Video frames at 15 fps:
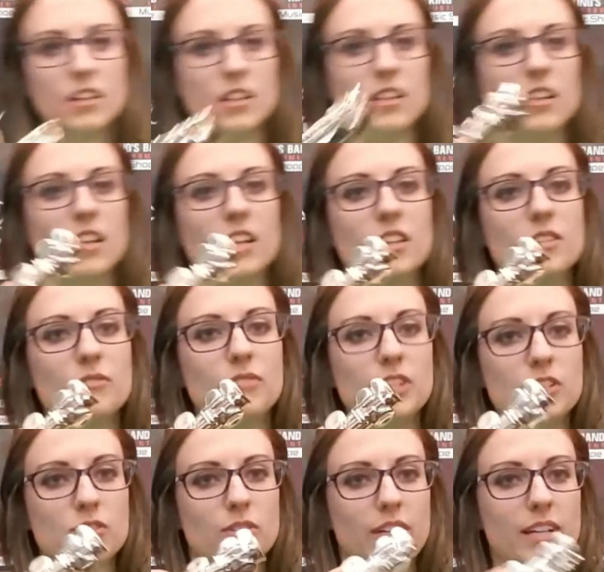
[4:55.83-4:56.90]
And the
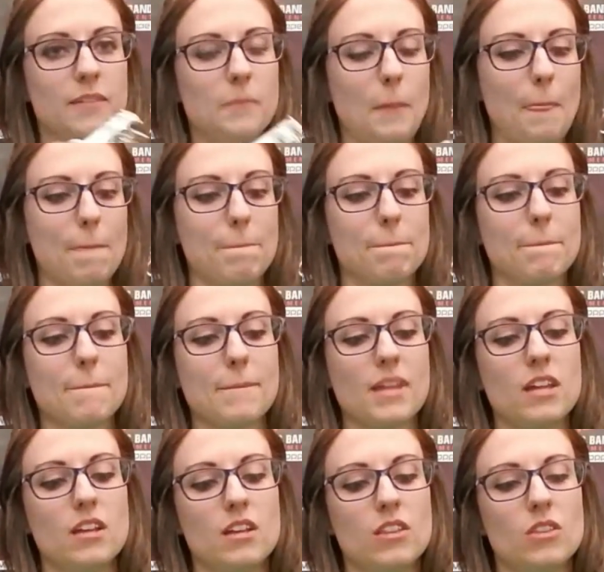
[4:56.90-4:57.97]
foot joint,
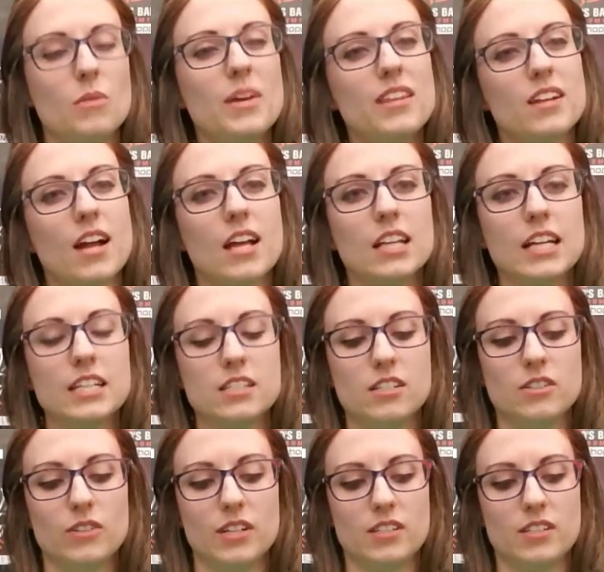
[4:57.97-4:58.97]
the way that I like to do it,